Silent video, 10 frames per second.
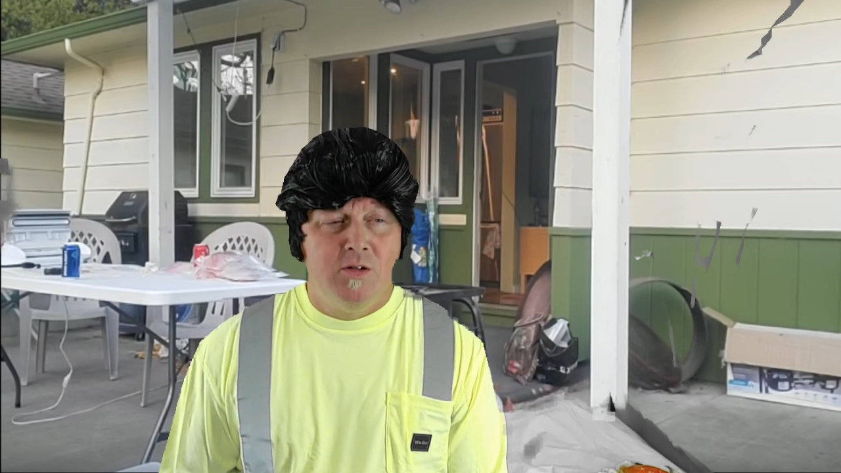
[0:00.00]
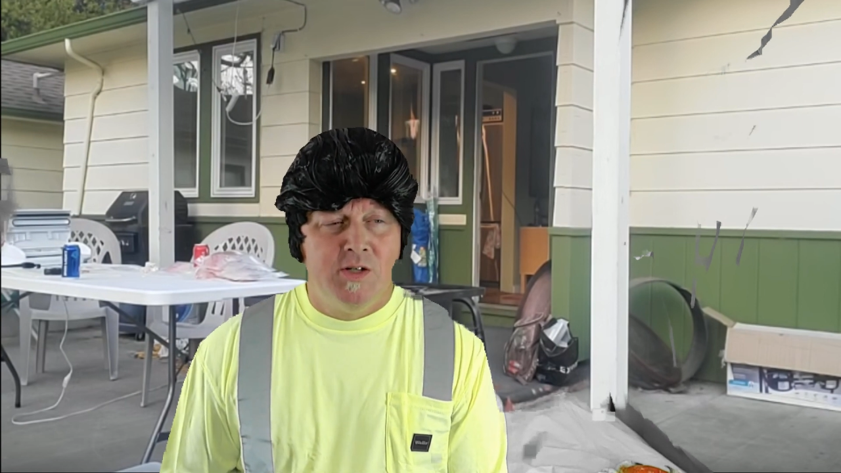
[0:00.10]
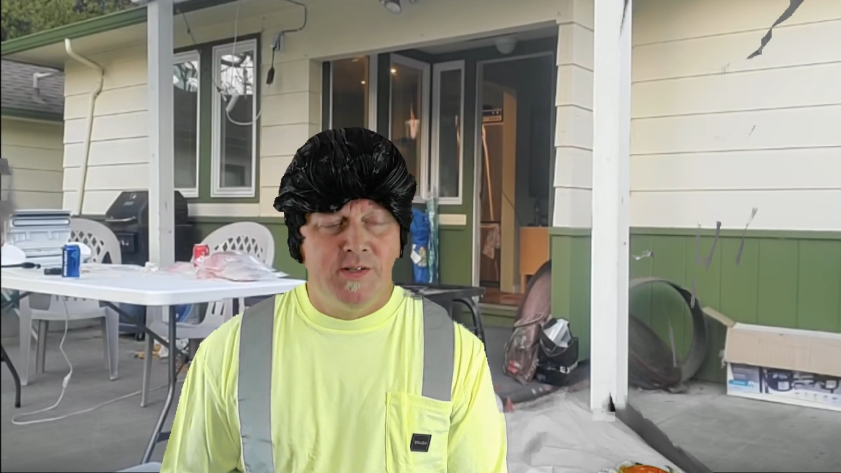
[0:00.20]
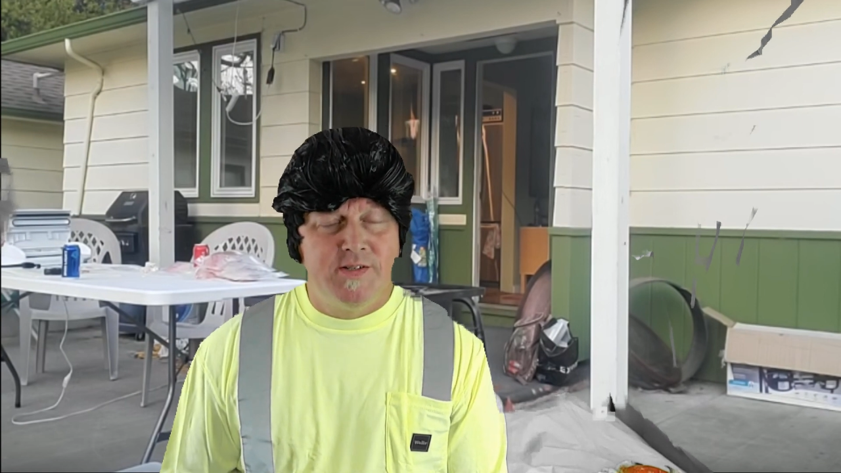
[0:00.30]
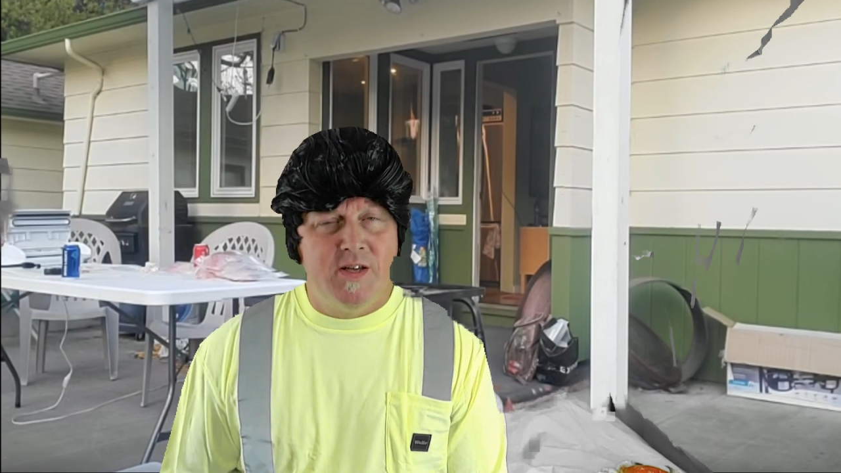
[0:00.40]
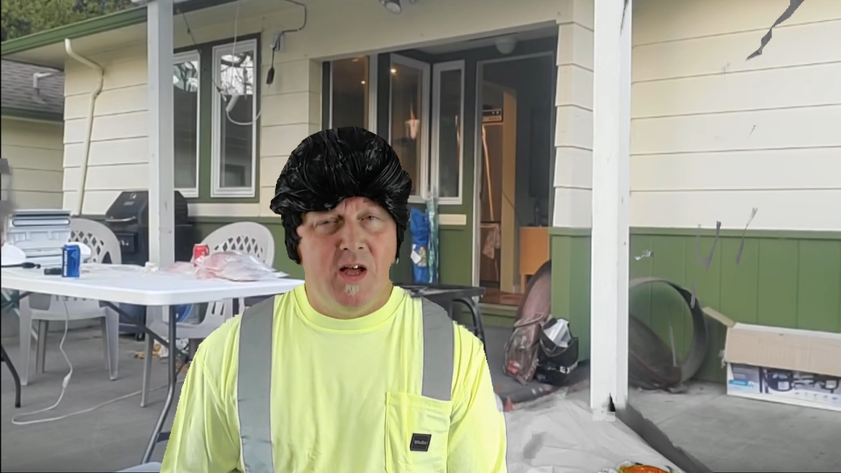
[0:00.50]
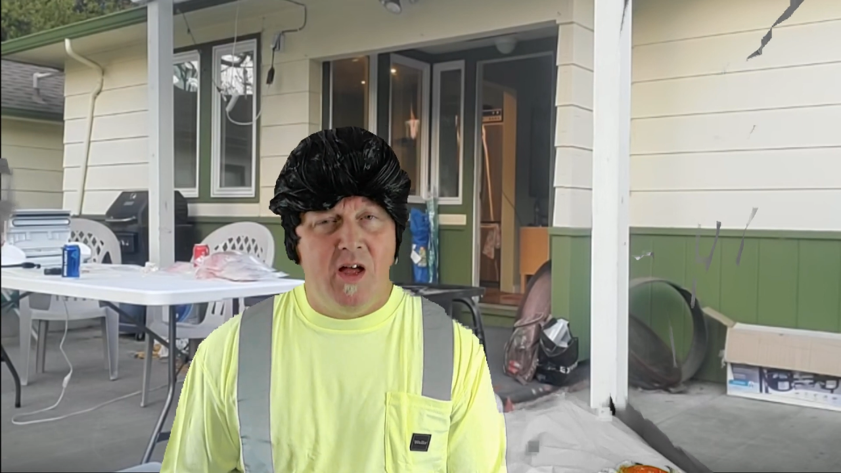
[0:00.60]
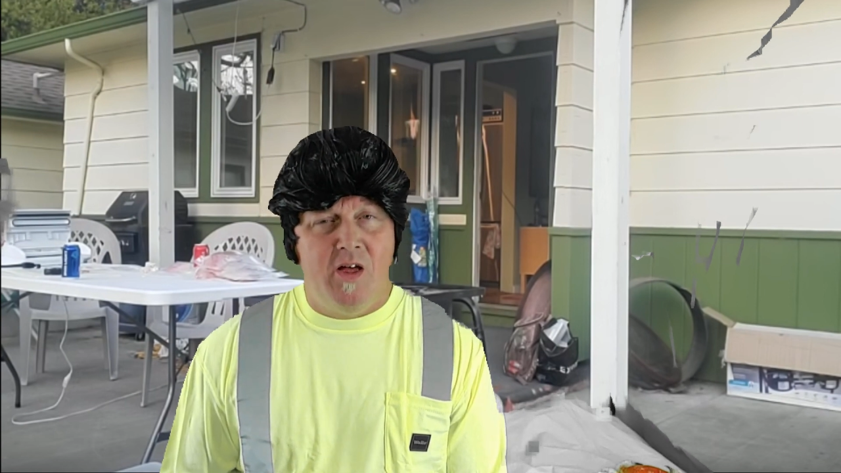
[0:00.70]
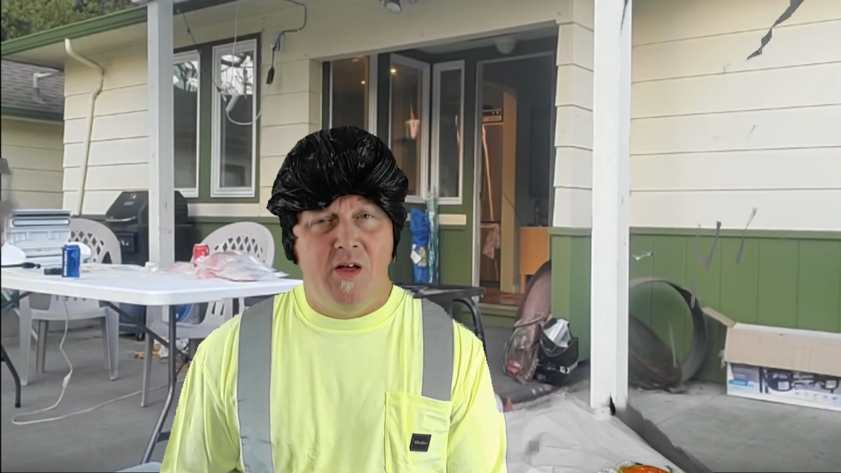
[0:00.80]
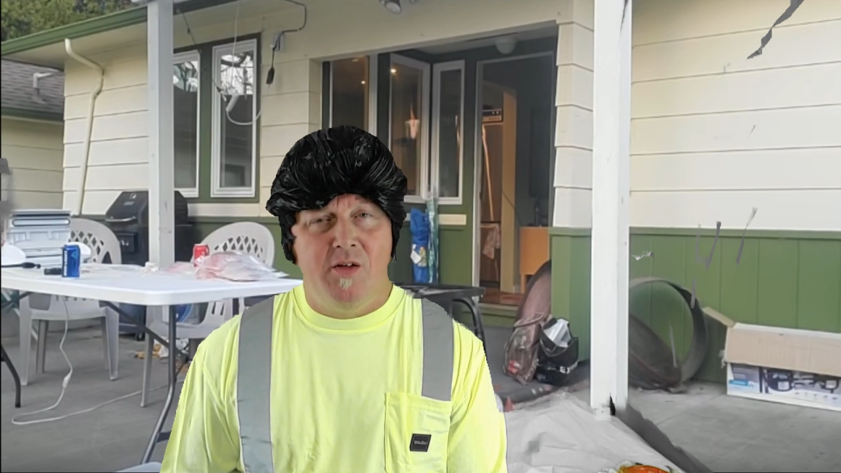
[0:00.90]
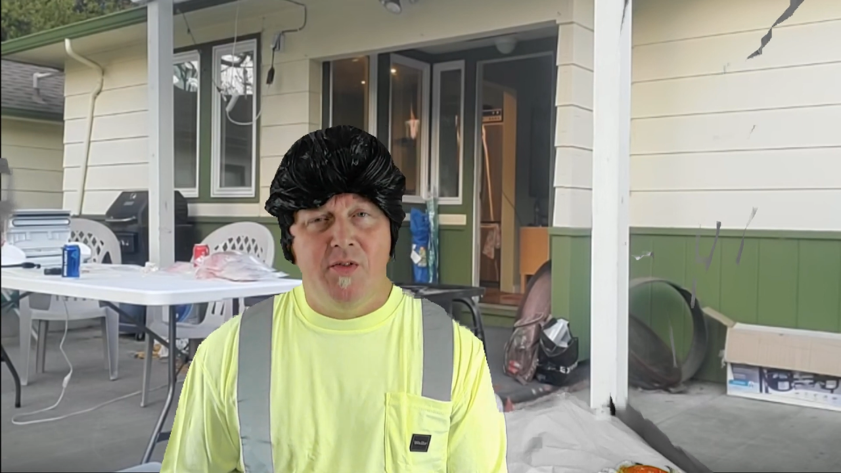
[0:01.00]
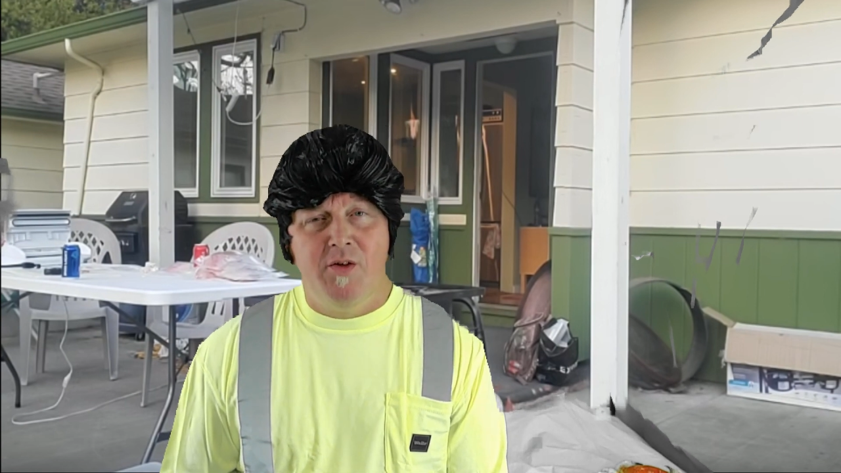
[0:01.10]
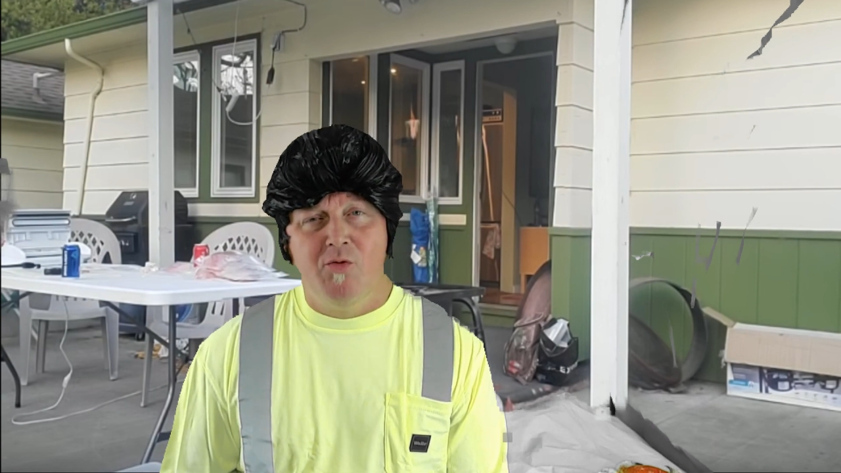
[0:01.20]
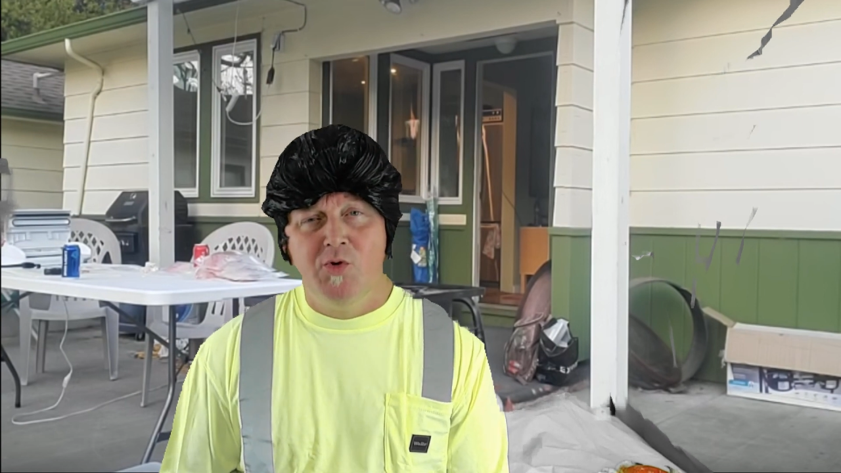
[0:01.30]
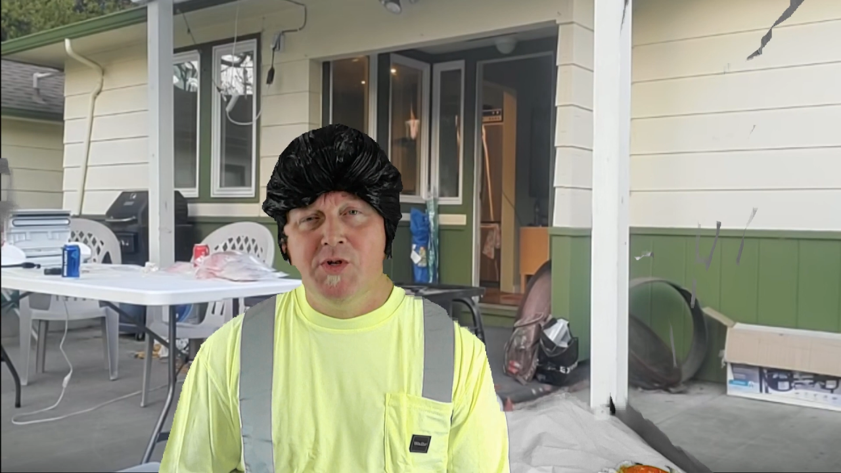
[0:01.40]
because
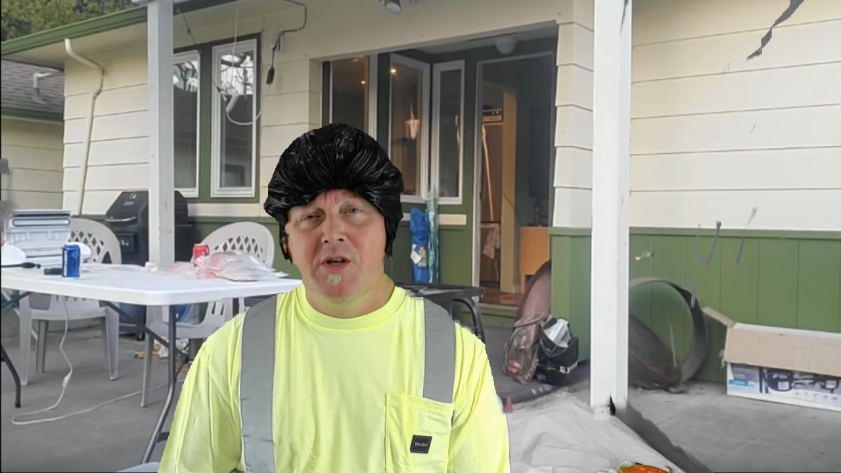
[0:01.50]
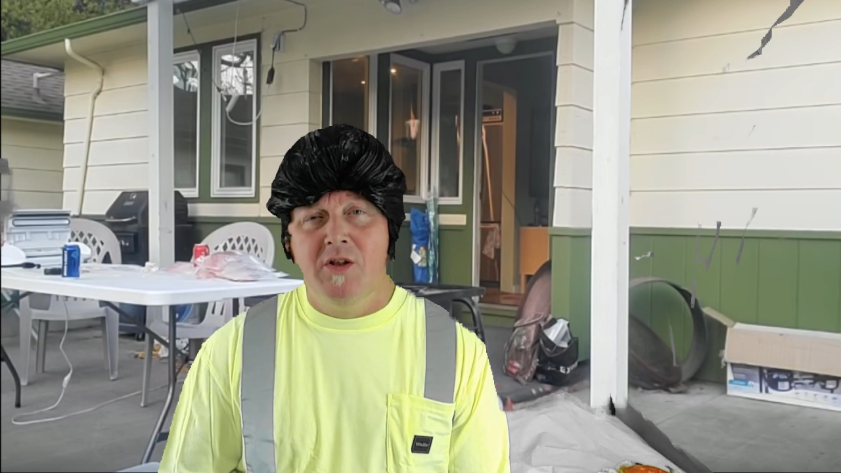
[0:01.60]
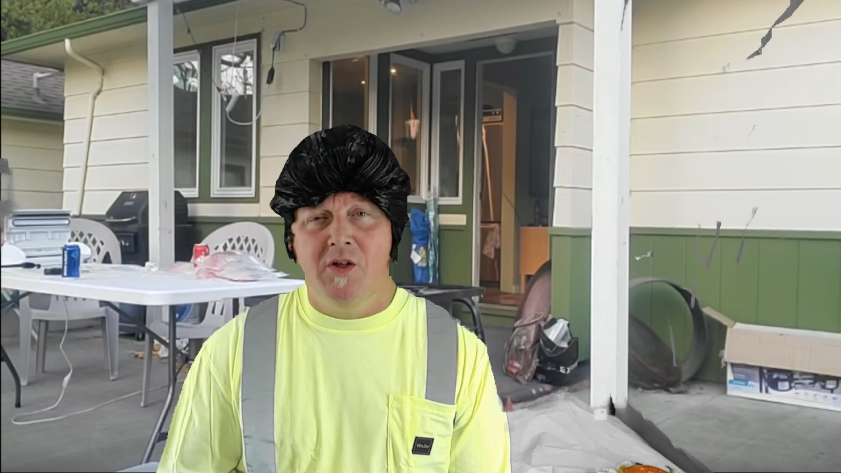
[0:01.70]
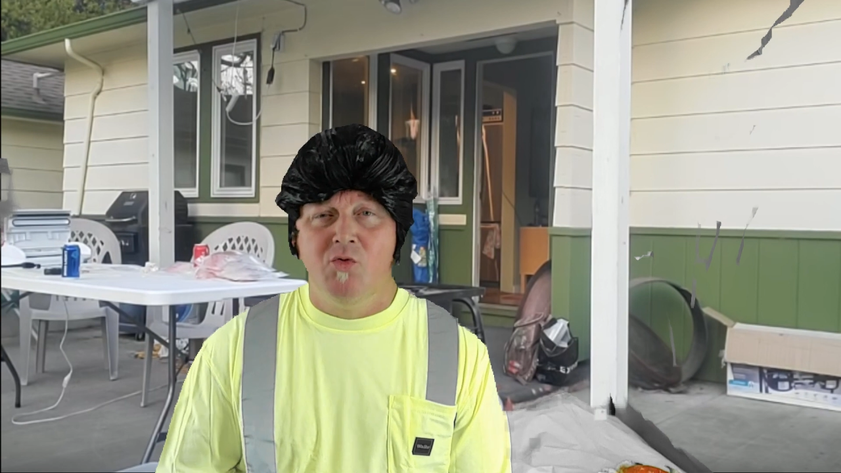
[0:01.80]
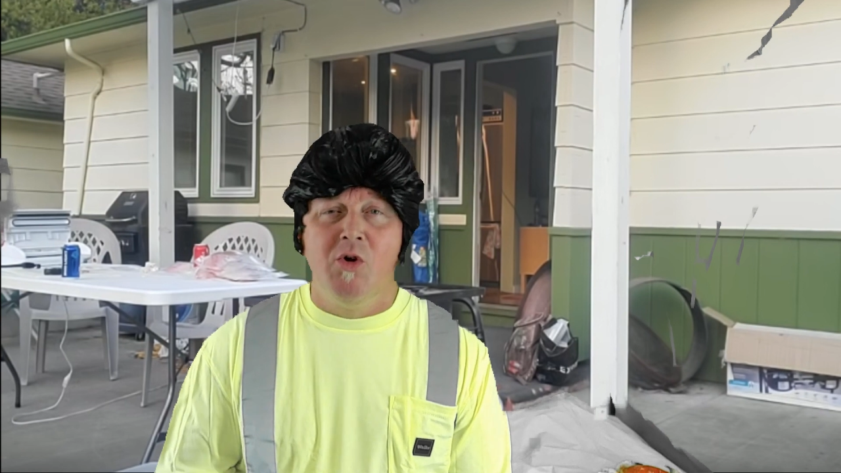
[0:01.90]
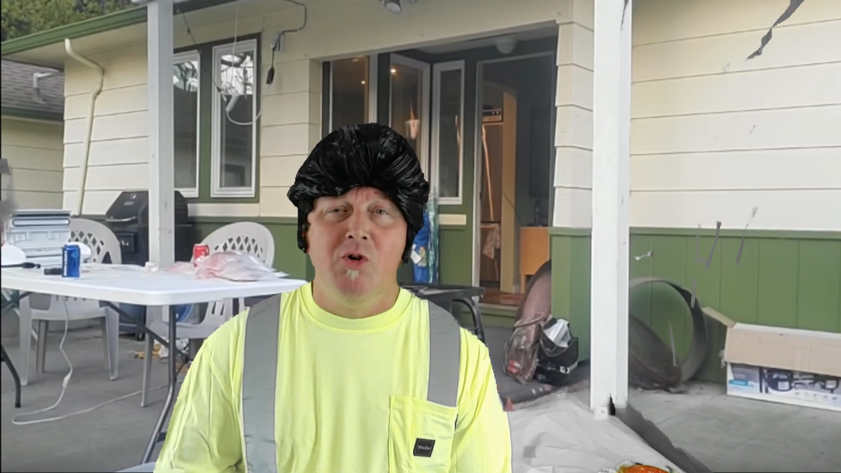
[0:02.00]
then Rosie cannot wear